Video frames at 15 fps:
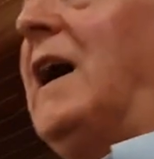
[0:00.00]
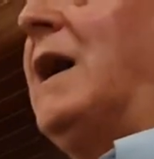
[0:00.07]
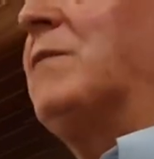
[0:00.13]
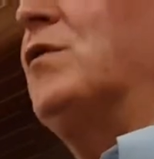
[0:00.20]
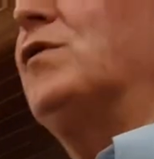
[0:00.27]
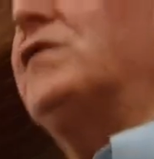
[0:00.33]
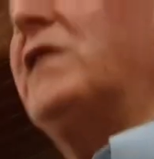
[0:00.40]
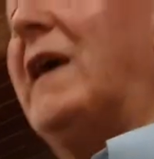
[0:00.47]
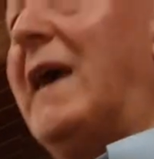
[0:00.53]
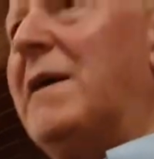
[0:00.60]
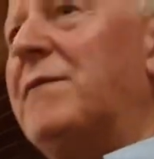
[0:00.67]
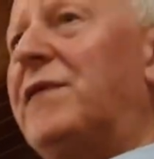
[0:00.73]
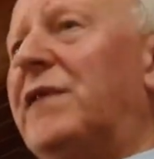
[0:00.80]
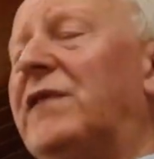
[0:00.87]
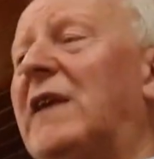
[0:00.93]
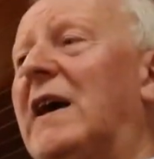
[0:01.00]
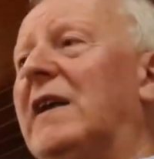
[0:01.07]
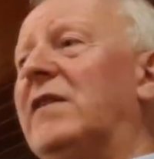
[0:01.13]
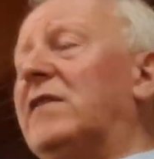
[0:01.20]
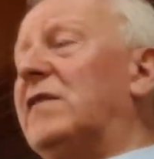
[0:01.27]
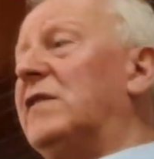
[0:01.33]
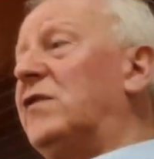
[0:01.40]
I'm going to
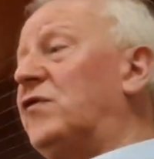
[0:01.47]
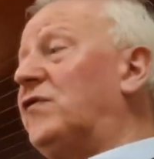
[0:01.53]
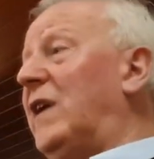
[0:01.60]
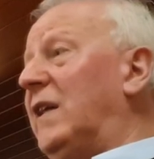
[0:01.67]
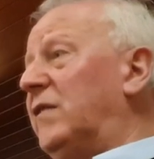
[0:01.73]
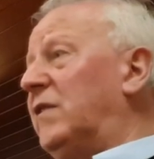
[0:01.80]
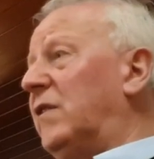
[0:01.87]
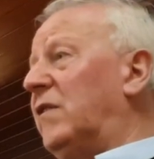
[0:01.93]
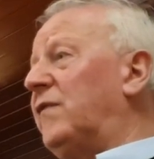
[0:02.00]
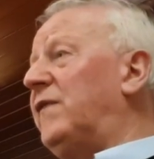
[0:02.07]
emphasize the strength is